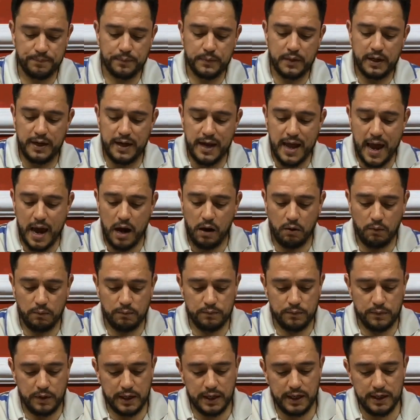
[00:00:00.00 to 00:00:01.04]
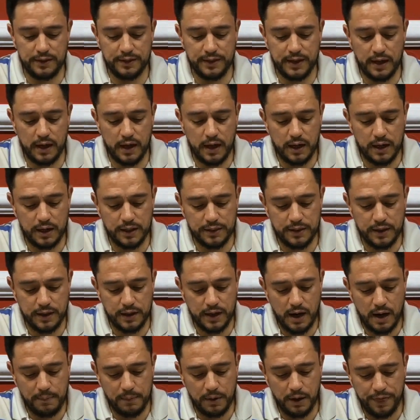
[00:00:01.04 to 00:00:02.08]
Now, in the
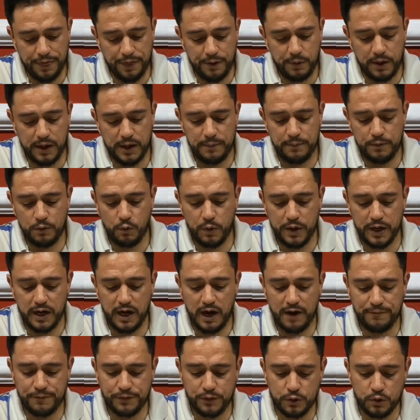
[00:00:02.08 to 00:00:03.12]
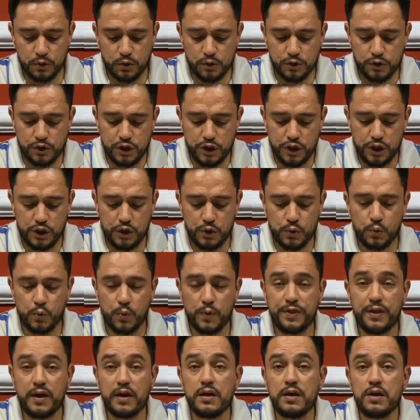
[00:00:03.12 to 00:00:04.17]
number 3, we have to continue with
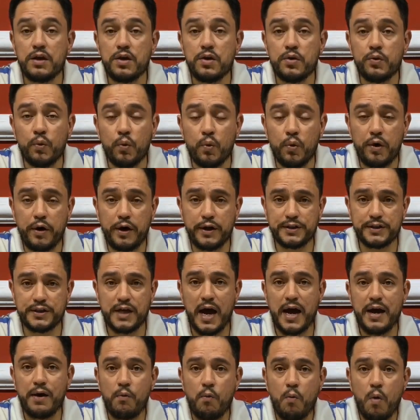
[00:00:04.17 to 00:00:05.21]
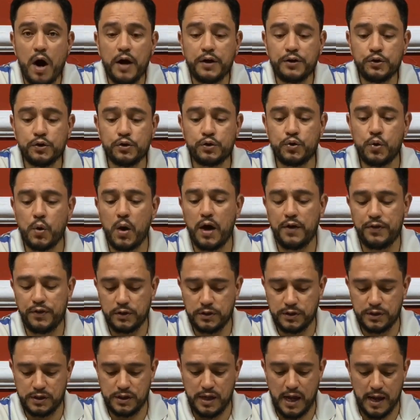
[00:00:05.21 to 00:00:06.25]
the new words I want you to
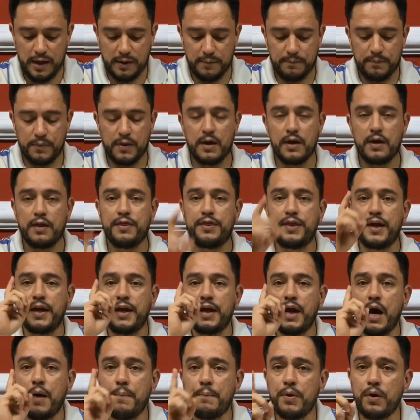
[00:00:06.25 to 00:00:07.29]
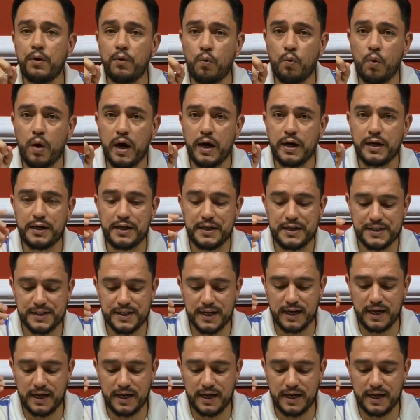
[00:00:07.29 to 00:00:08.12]
understand. The number 1 is